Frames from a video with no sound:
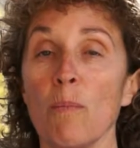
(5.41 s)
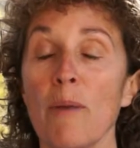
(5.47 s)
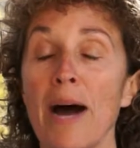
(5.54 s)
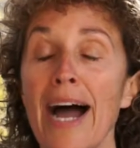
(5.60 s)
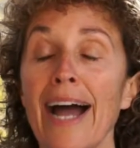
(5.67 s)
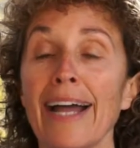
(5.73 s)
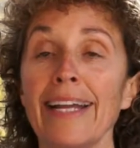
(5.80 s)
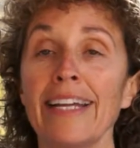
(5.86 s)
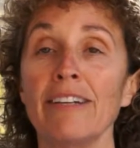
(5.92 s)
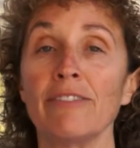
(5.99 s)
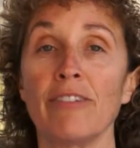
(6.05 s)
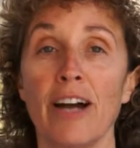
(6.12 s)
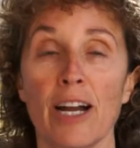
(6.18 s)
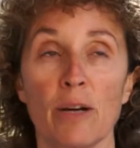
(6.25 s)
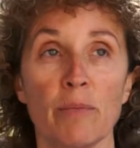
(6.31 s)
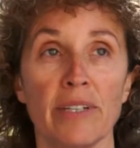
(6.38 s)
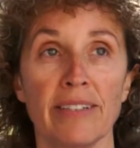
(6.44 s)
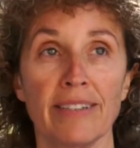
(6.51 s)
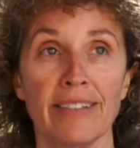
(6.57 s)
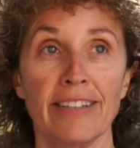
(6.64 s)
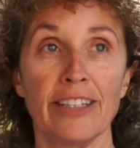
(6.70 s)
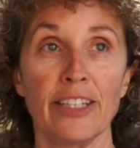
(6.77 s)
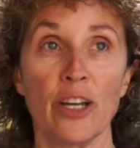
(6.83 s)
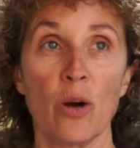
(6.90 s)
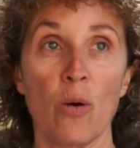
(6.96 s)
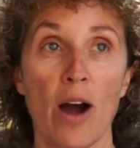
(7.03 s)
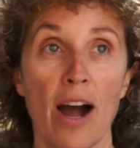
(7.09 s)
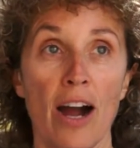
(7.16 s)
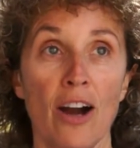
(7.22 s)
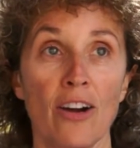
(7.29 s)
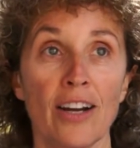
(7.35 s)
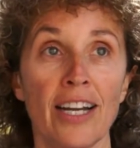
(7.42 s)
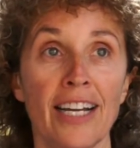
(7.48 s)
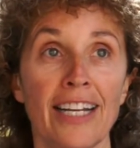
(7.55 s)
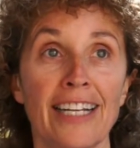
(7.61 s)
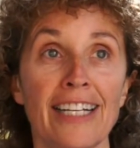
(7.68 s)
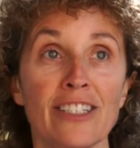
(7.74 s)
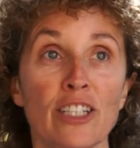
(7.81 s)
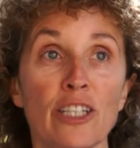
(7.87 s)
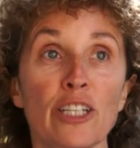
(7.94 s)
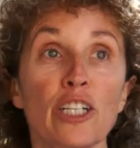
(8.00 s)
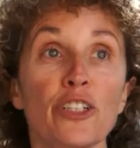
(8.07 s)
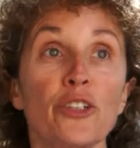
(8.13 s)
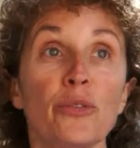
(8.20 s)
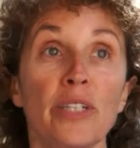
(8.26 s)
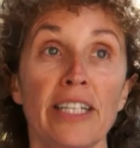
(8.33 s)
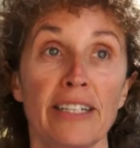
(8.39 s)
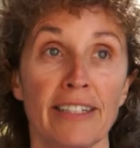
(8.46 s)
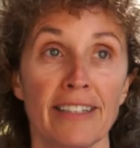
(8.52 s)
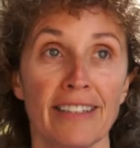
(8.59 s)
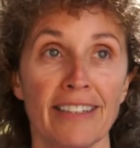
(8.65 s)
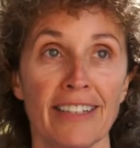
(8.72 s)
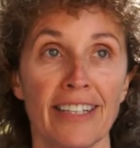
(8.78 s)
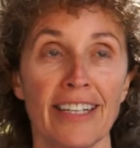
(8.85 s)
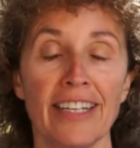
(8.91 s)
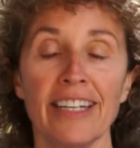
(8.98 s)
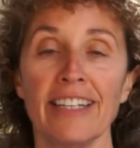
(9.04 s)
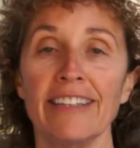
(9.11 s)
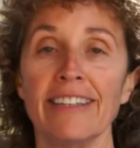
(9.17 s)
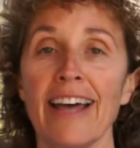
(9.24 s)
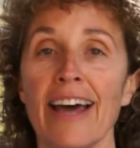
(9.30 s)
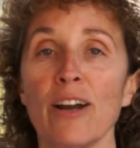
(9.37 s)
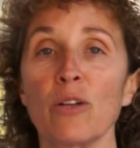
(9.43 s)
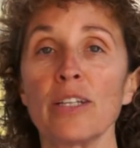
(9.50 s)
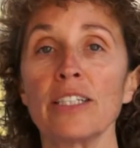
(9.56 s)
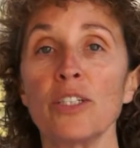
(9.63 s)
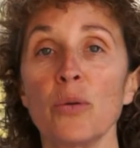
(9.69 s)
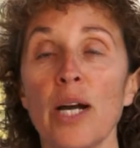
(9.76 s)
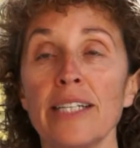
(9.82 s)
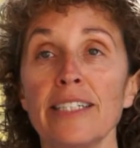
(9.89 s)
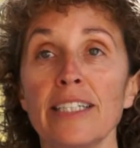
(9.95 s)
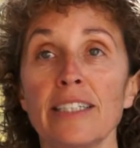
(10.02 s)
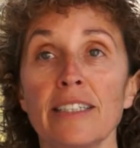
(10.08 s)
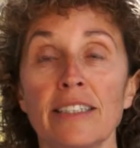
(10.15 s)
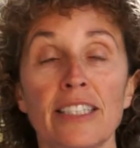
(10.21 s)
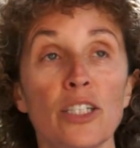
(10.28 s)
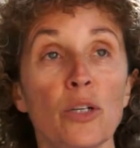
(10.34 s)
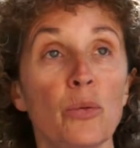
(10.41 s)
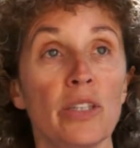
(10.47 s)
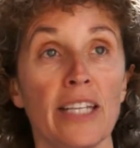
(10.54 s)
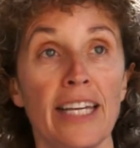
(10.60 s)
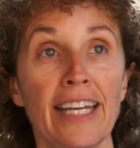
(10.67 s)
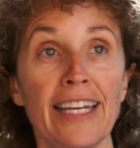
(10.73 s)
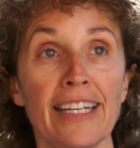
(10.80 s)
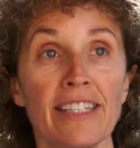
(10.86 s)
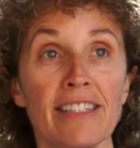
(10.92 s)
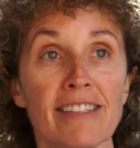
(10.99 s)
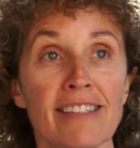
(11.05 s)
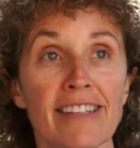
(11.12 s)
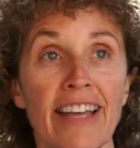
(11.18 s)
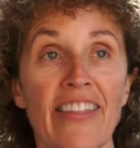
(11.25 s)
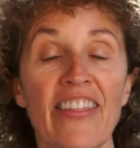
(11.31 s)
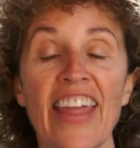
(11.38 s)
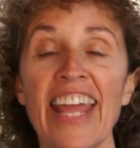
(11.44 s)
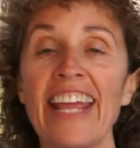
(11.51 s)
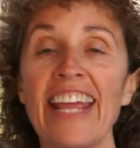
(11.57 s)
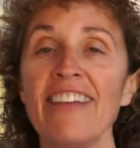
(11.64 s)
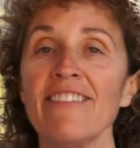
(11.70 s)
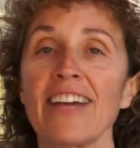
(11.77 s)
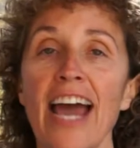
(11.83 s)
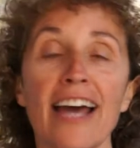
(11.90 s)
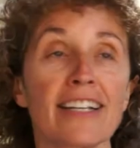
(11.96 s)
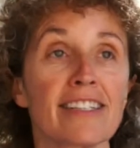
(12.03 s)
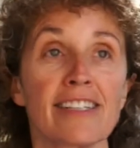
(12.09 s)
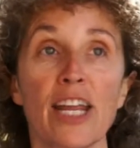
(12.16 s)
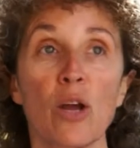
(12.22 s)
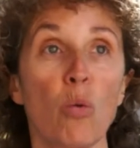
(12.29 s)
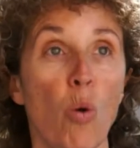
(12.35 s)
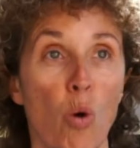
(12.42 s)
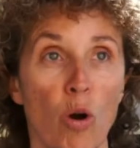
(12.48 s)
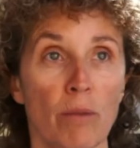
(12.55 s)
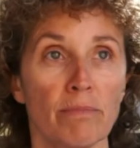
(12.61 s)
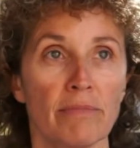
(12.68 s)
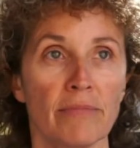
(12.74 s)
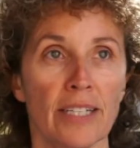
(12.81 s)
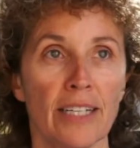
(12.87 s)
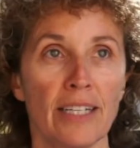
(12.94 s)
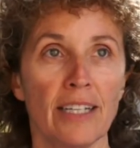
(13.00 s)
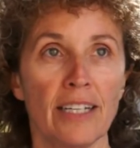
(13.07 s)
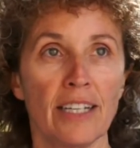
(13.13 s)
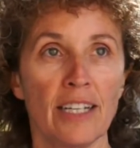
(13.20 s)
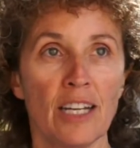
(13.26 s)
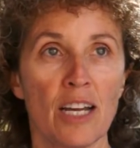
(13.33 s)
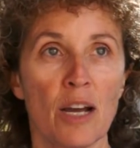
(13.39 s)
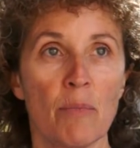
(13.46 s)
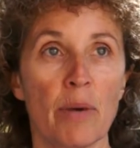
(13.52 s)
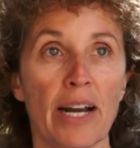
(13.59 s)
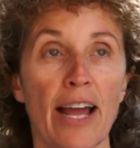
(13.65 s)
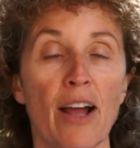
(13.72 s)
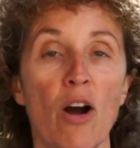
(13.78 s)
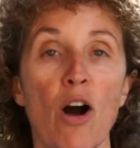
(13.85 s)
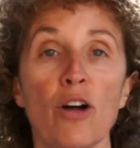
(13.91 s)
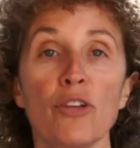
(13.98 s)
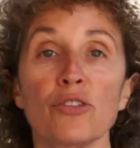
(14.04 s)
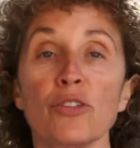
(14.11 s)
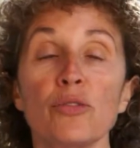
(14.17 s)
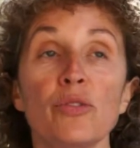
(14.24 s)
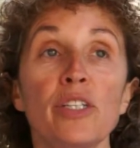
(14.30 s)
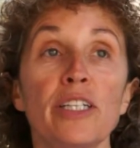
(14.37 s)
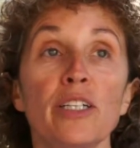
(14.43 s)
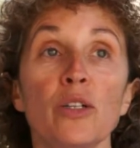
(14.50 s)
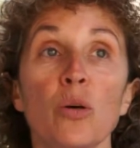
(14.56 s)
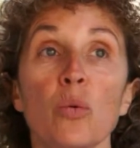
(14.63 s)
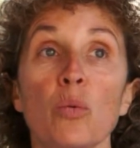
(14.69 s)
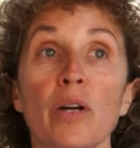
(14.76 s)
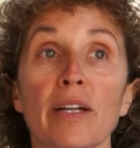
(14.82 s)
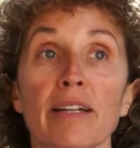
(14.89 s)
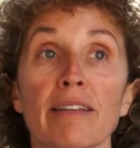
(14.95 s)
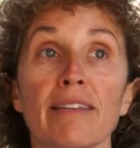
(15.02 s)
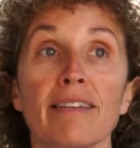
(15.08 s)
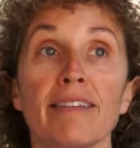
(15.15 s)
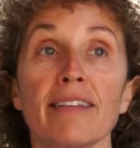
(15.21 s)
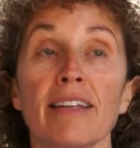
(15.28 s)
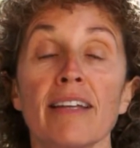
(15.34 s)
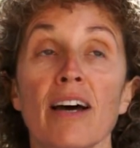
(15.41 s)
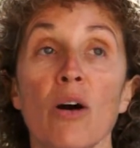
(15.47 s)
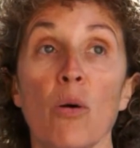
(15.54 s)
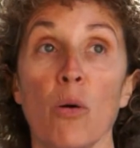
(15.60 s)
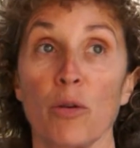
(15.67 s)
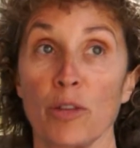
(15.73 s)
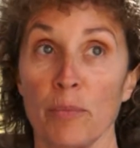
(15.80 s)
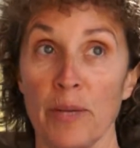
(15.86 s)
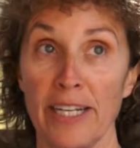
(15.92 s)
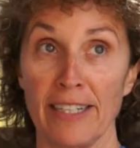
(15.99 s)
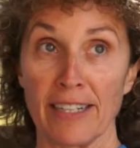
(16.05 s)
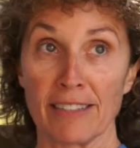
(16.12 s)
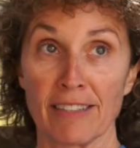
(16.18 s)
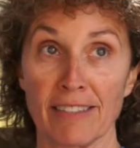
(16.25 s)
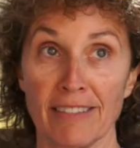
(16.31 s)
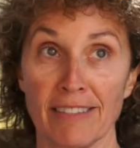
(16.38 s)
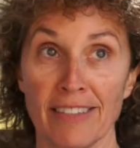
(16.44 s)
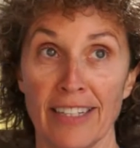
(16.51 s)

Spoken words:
my environment in the OR is a little unique. Not only do I deal with kids, and they've got to stay warm, but I also deal with orthopedics.